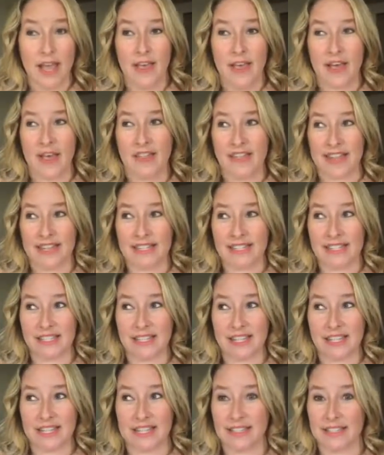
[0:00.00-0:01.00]
And that's
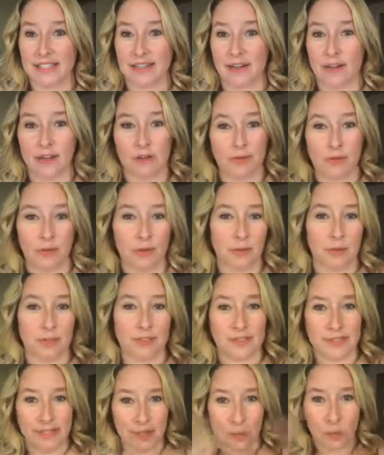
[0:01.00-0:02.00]
like unavoidable.
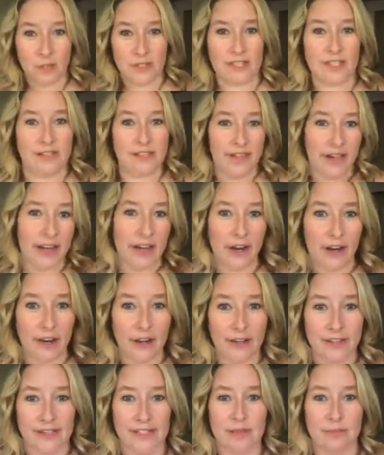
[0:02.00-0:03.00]
It's like what's in the air,
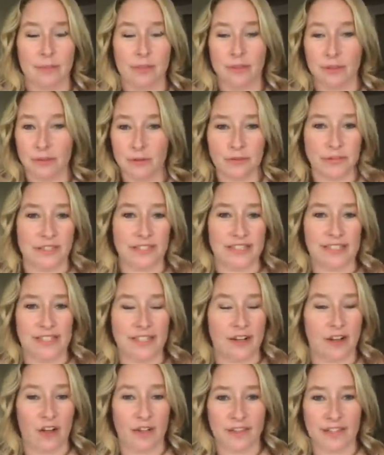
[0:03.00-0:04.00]
it's the pollutants
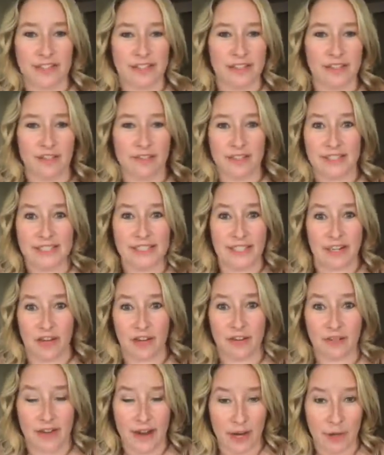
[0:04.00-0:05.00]
and all that stuff that's in our
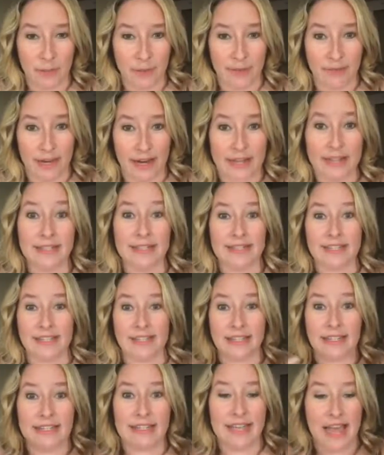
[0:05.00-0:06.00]
environment, right? And it's
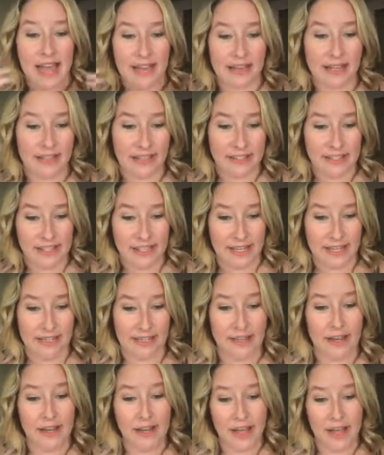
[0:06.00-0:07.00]
like attacking our skin.
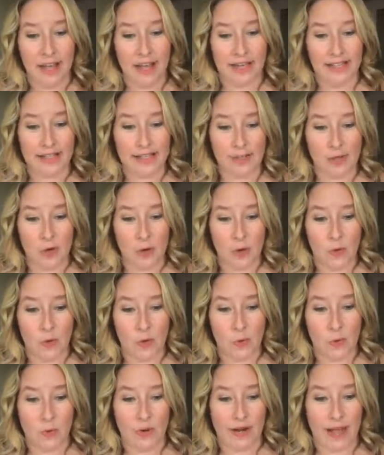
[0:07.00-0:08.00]
And
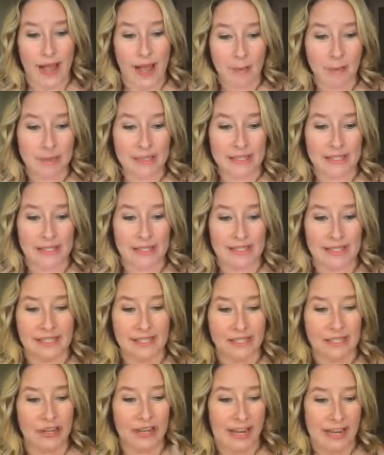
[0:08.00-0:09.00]
so what happens is
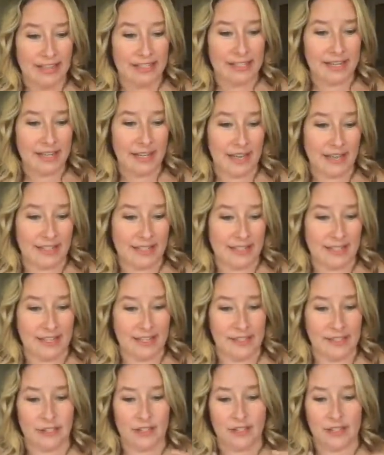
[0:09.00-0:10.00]
these are
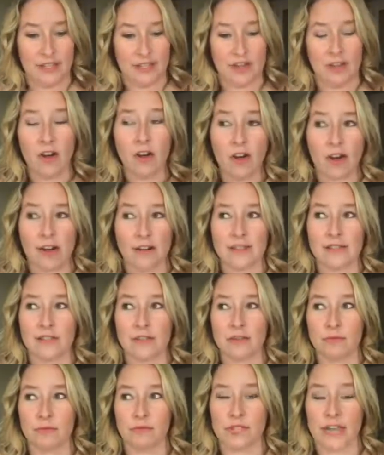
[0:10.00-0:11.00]
antioxidizers that cause
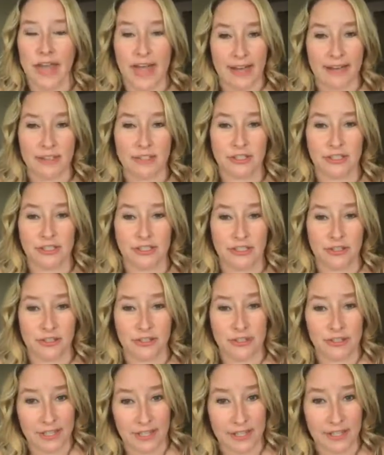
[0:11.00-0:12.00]
a reaction in your
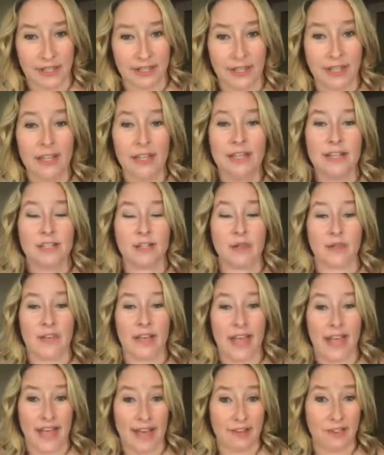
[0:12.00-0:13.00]
skin. So
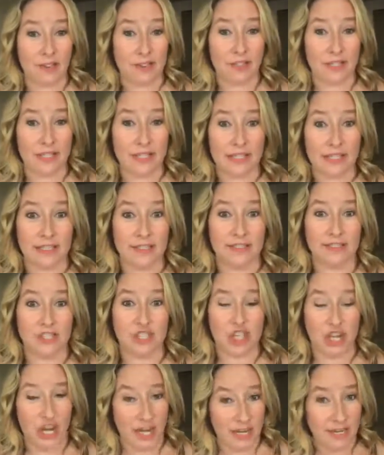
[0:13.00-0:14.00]
they actually can
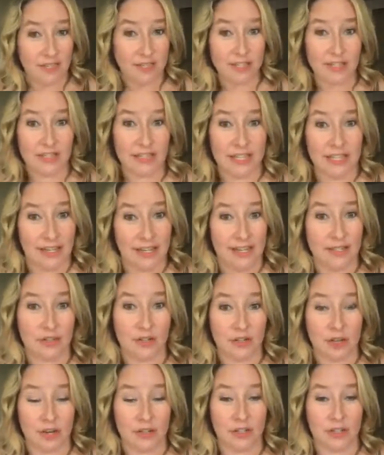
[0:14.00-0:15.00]
change the DNA
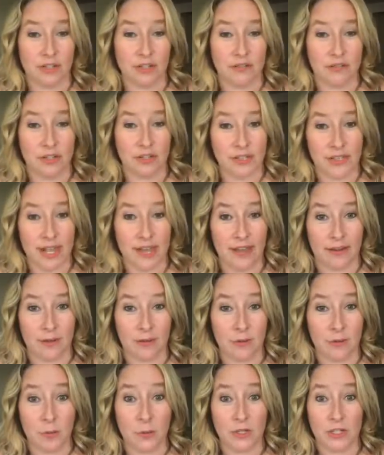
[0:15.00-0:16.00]
structure of your skin,
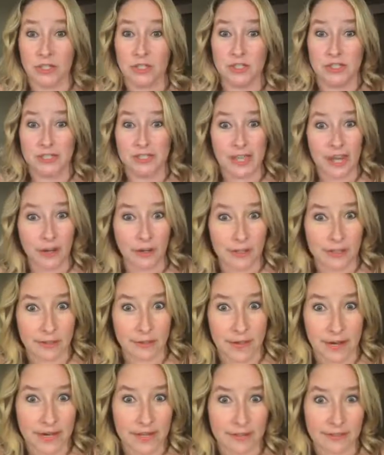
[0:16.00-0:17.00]
which is scary,
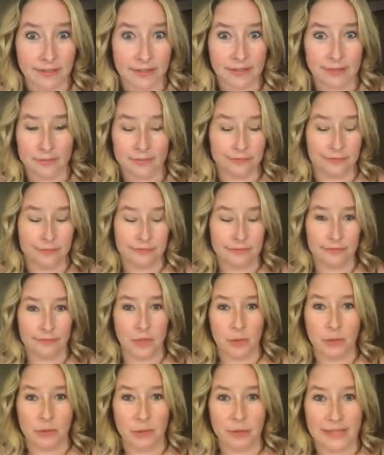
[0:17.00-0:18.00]
right? Like
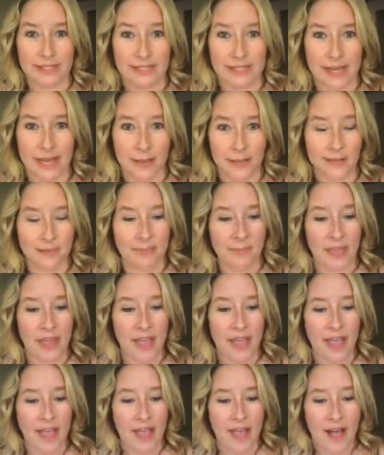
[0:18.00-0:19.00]
nobody wants that.
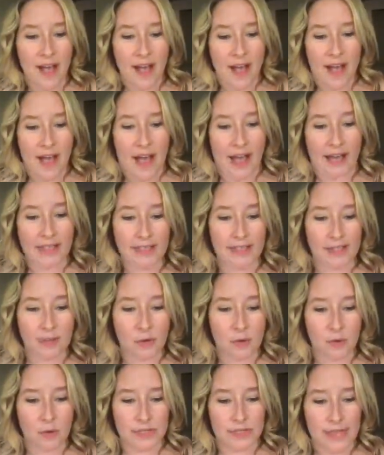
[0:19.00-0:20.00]
And so
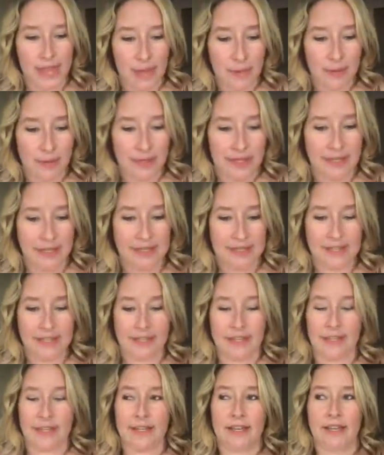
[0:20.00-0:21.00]
what's happening is
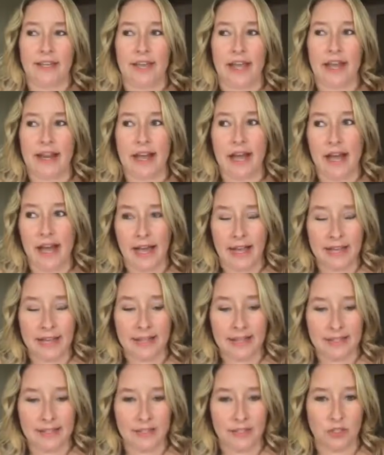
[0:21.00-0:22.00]
like at a high
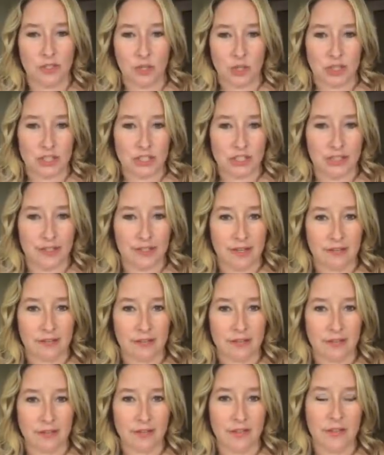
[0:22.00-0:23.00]
concentration
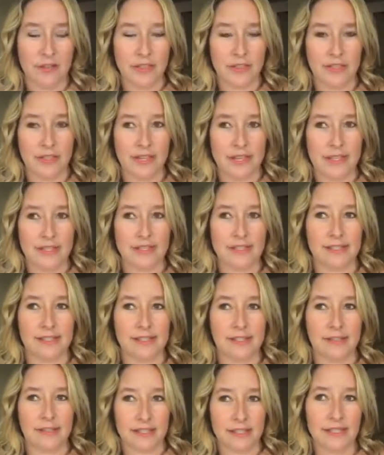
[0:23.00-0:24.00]
level, this
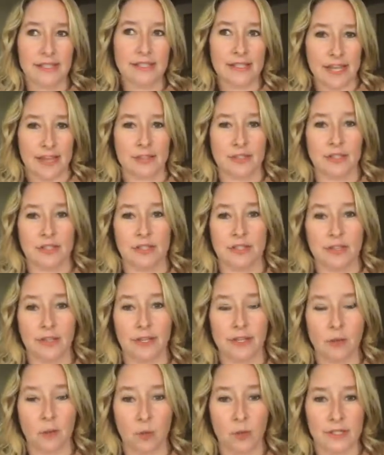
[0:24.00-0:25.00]
is actually
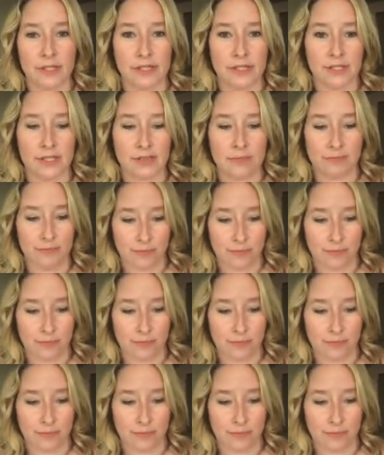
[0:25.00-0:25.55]
like what's